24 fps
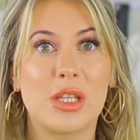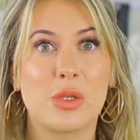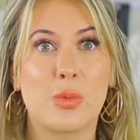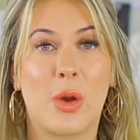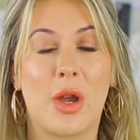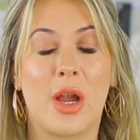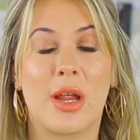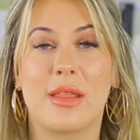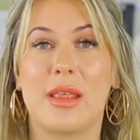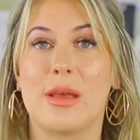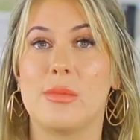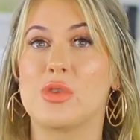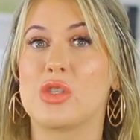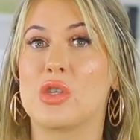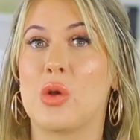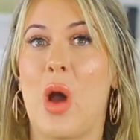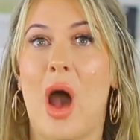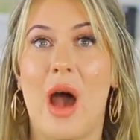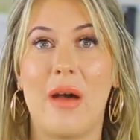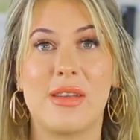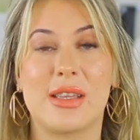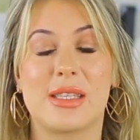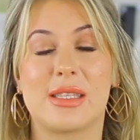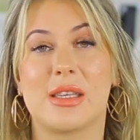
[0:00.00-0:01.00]
is wearing them, so
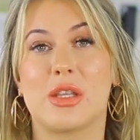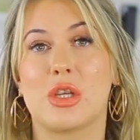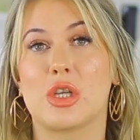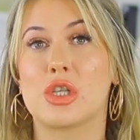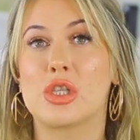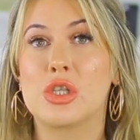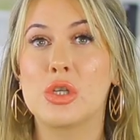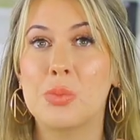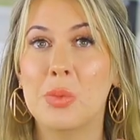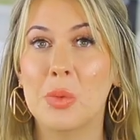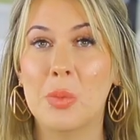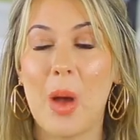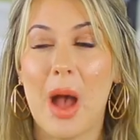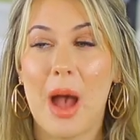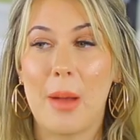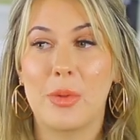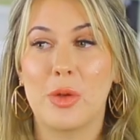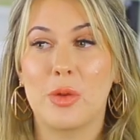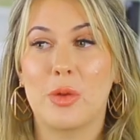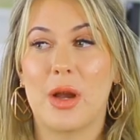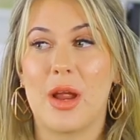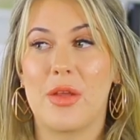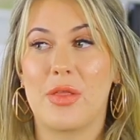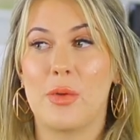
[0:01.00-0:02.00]
obviously they're super
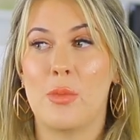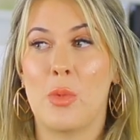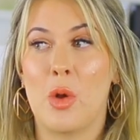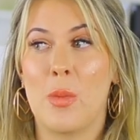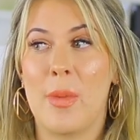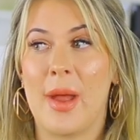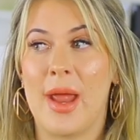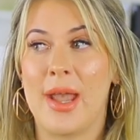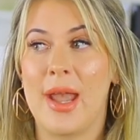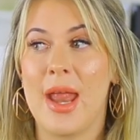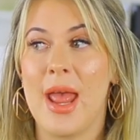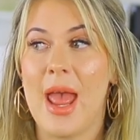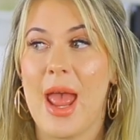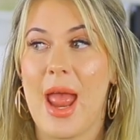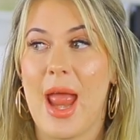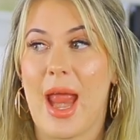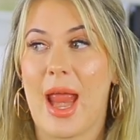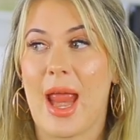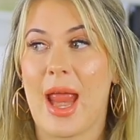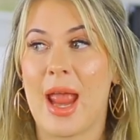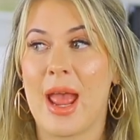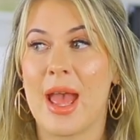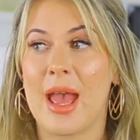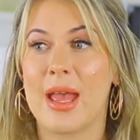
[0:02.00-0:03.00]
popular at the moment.
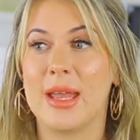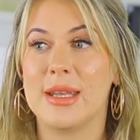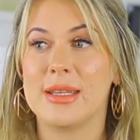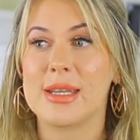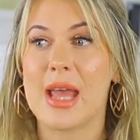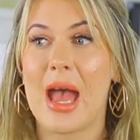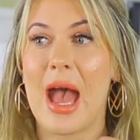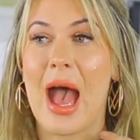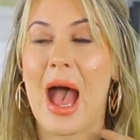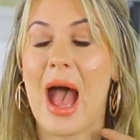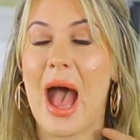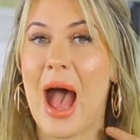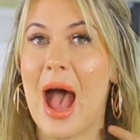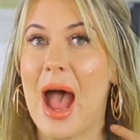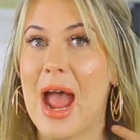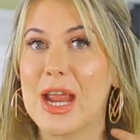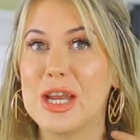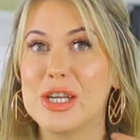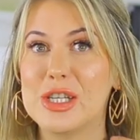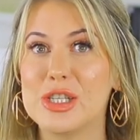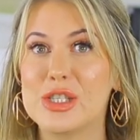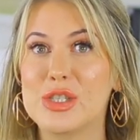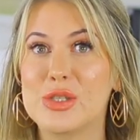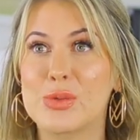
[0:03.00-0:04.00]
And
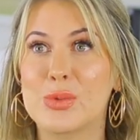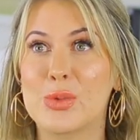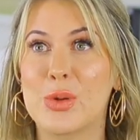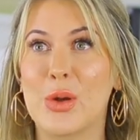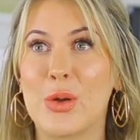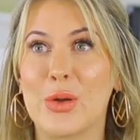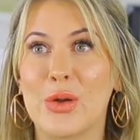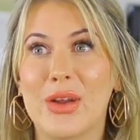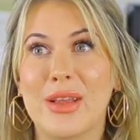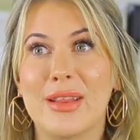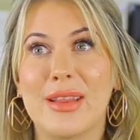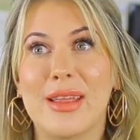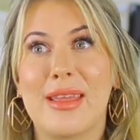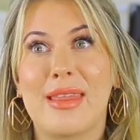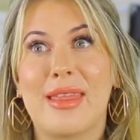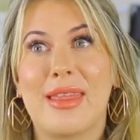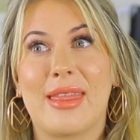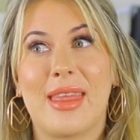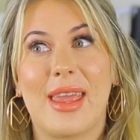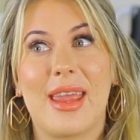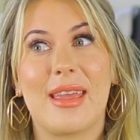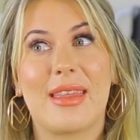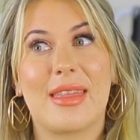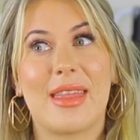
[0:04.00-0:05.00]
I just really
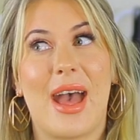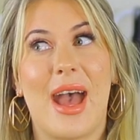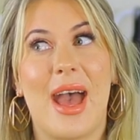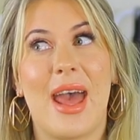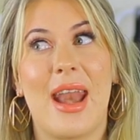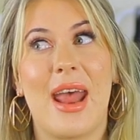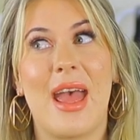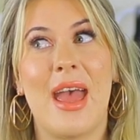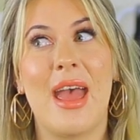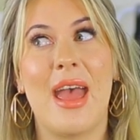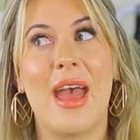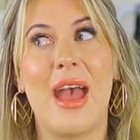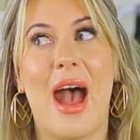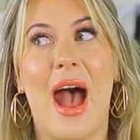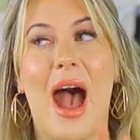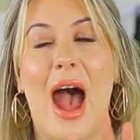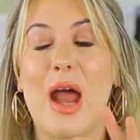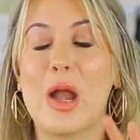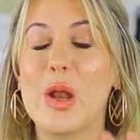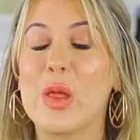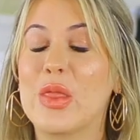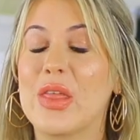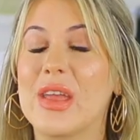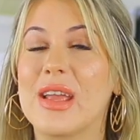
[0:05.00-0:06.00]
think that.
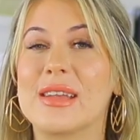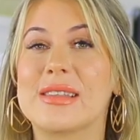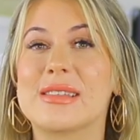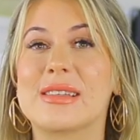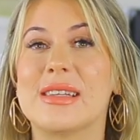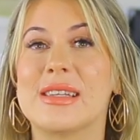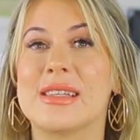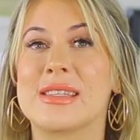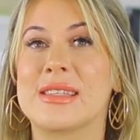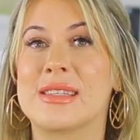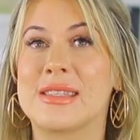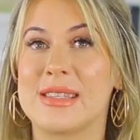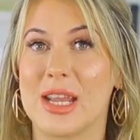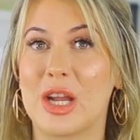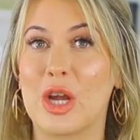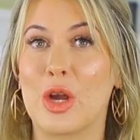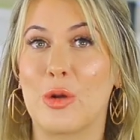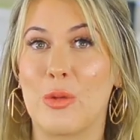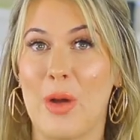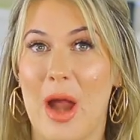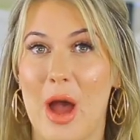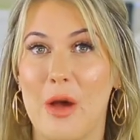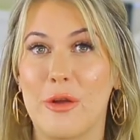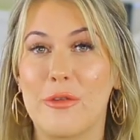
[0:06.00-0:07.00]
I don't think it's gonna stick
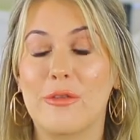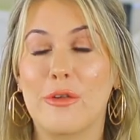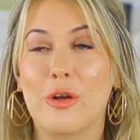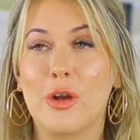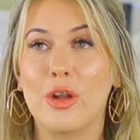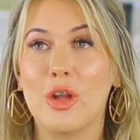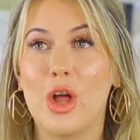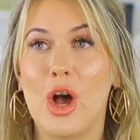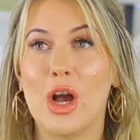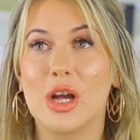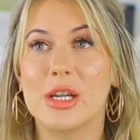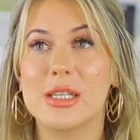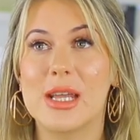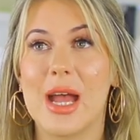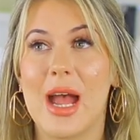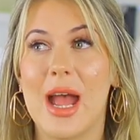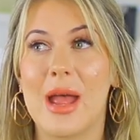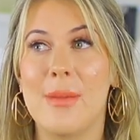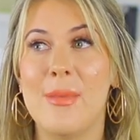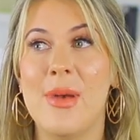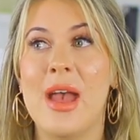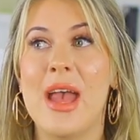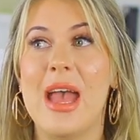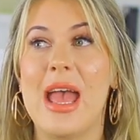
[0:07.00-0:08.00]
around for a long
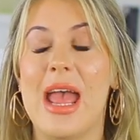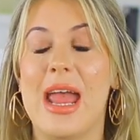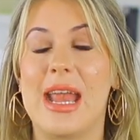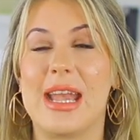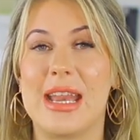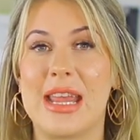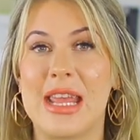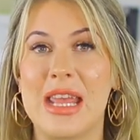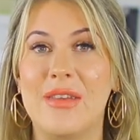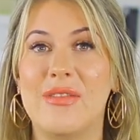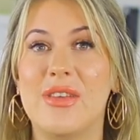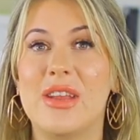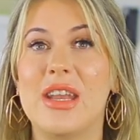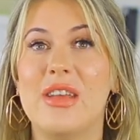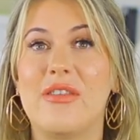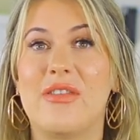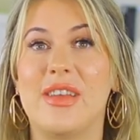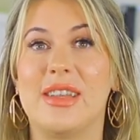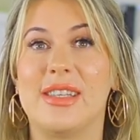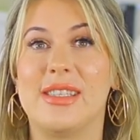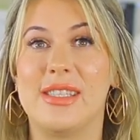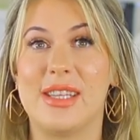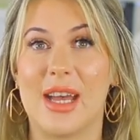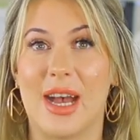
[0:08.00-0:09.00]
time, and even if
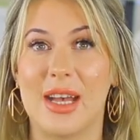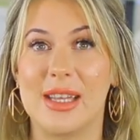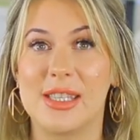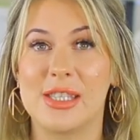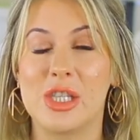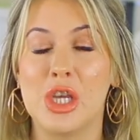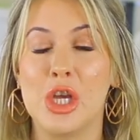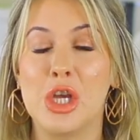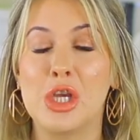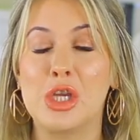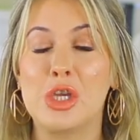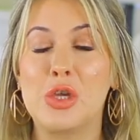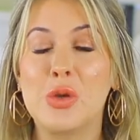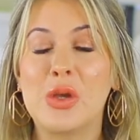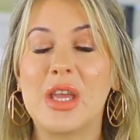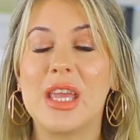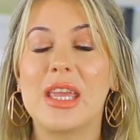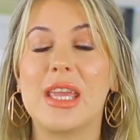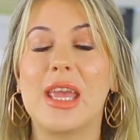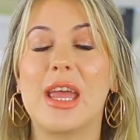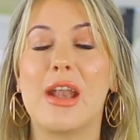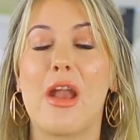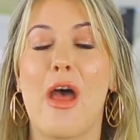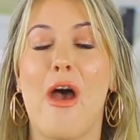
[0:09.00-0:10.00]
it does, you
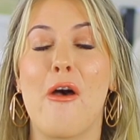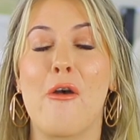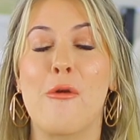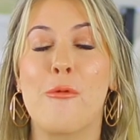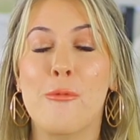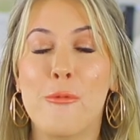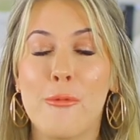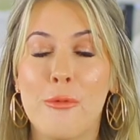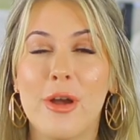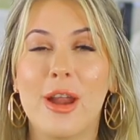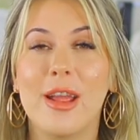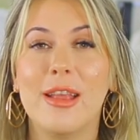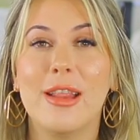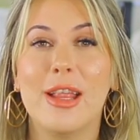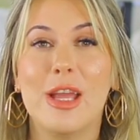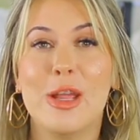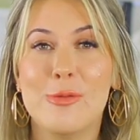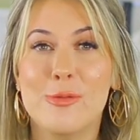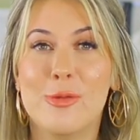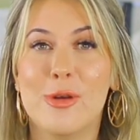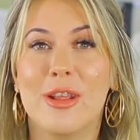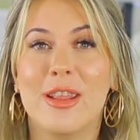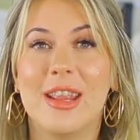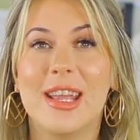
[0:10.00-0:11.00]
can get a really,
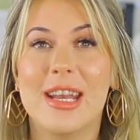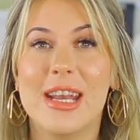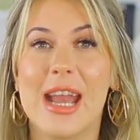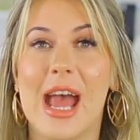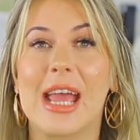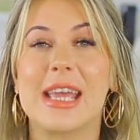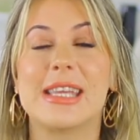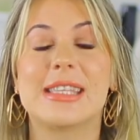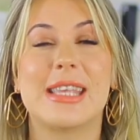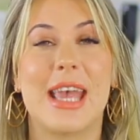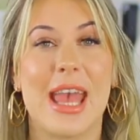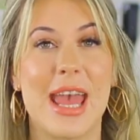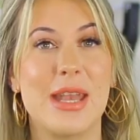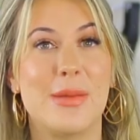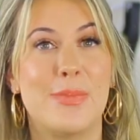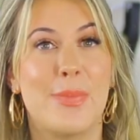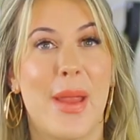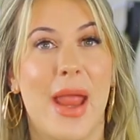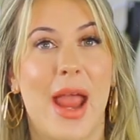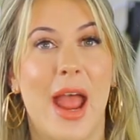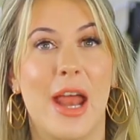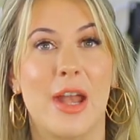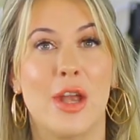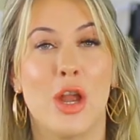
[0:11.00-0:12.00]
really nice
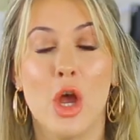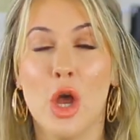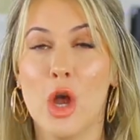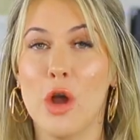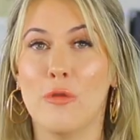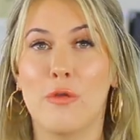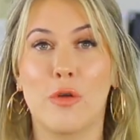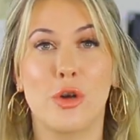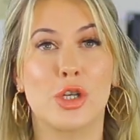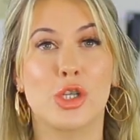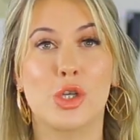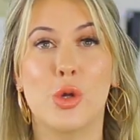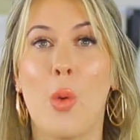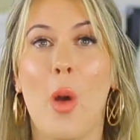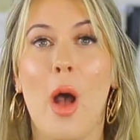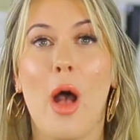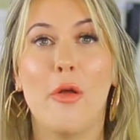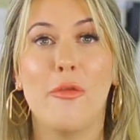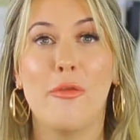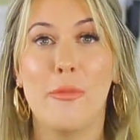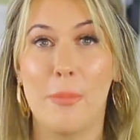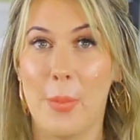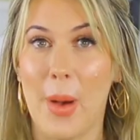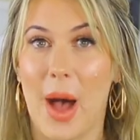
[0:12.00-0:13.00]
headband for
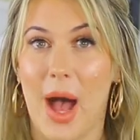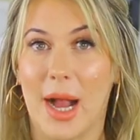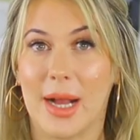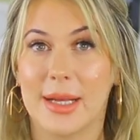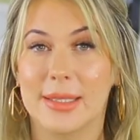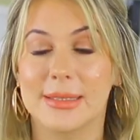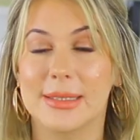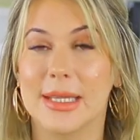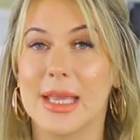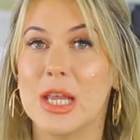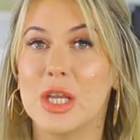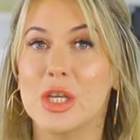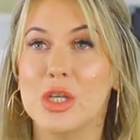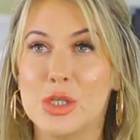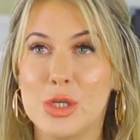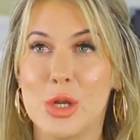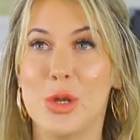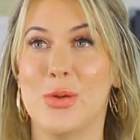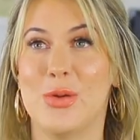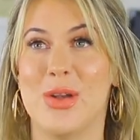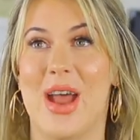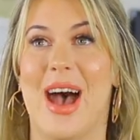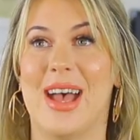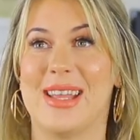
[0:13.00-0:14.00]
12 bucks. Like
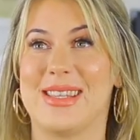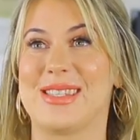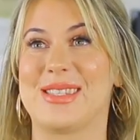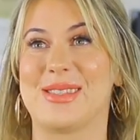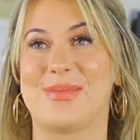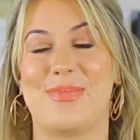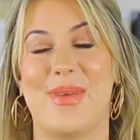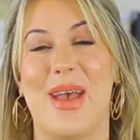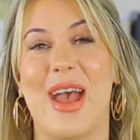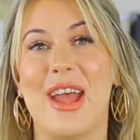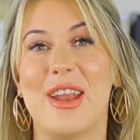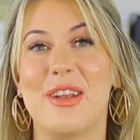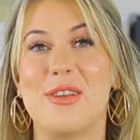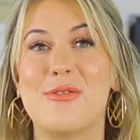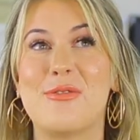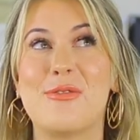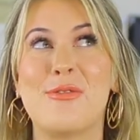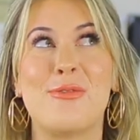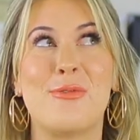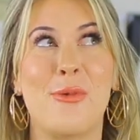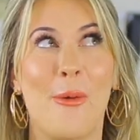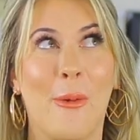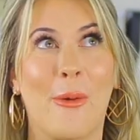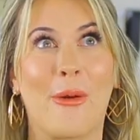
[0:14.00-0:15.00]
do not spend
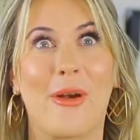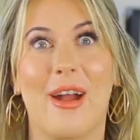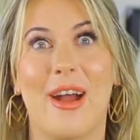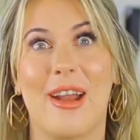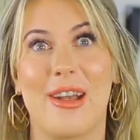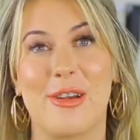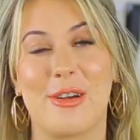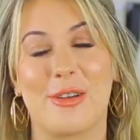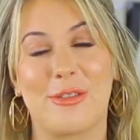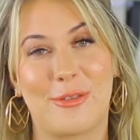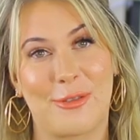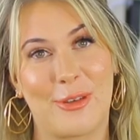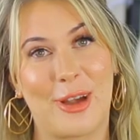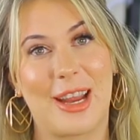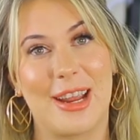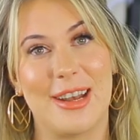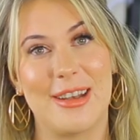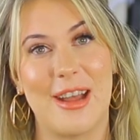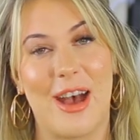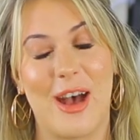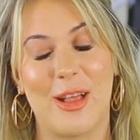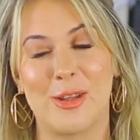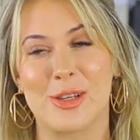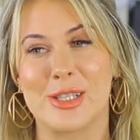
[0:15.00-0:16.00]
400
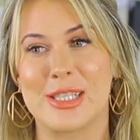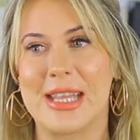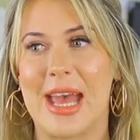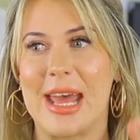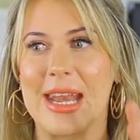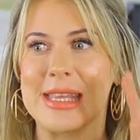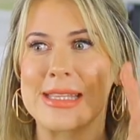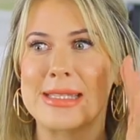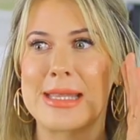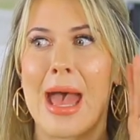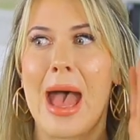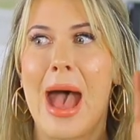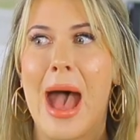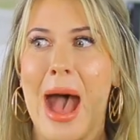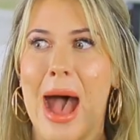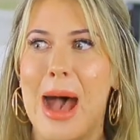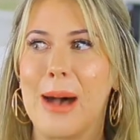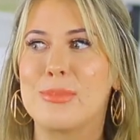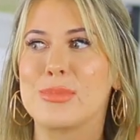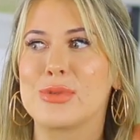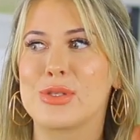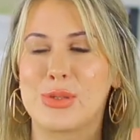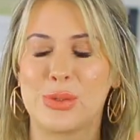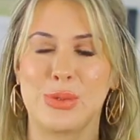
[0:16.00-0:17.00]
freaking dollars. That is
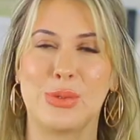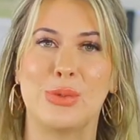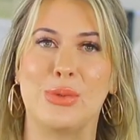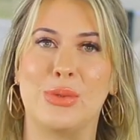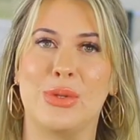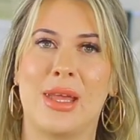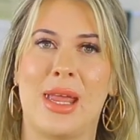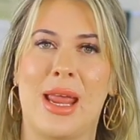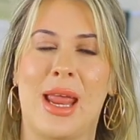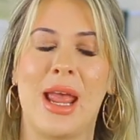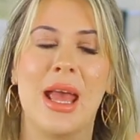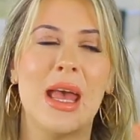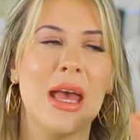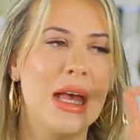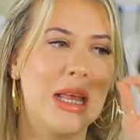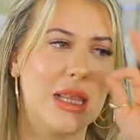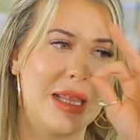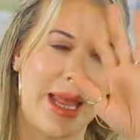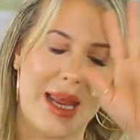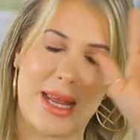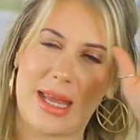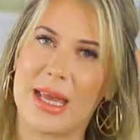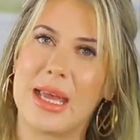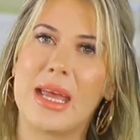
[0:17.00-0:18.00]
absolutely
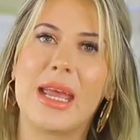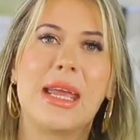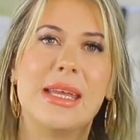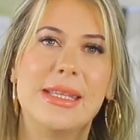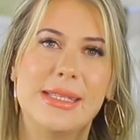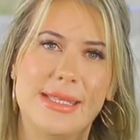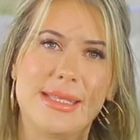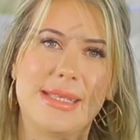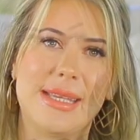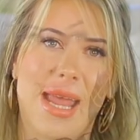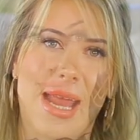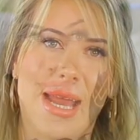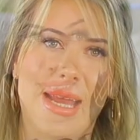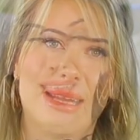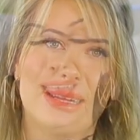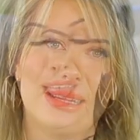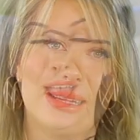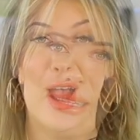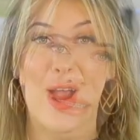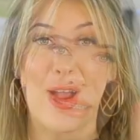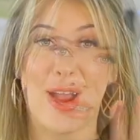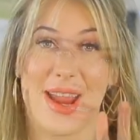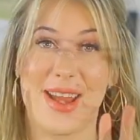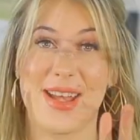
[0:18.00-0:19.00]
like insane.
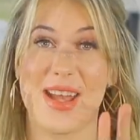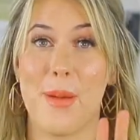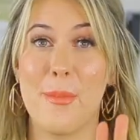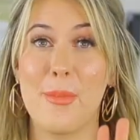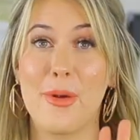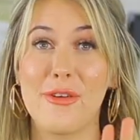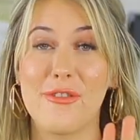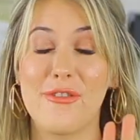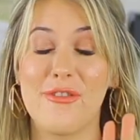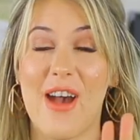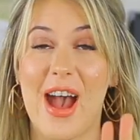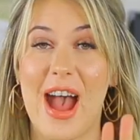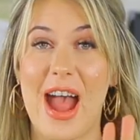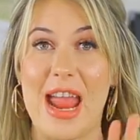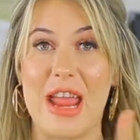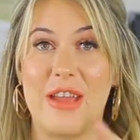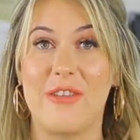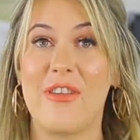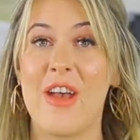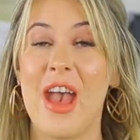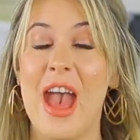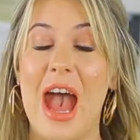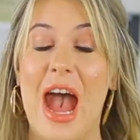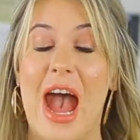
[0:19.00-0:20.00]
Okay, number
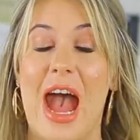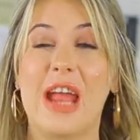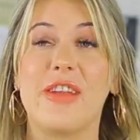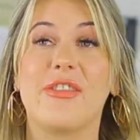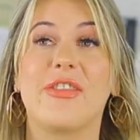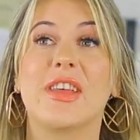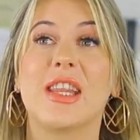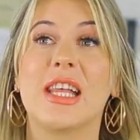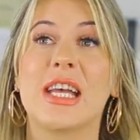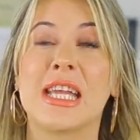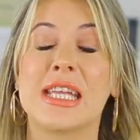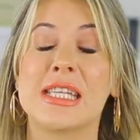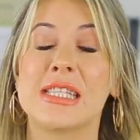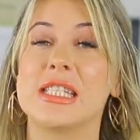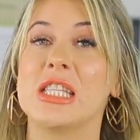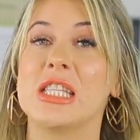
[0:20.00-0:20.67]
five, I feel like is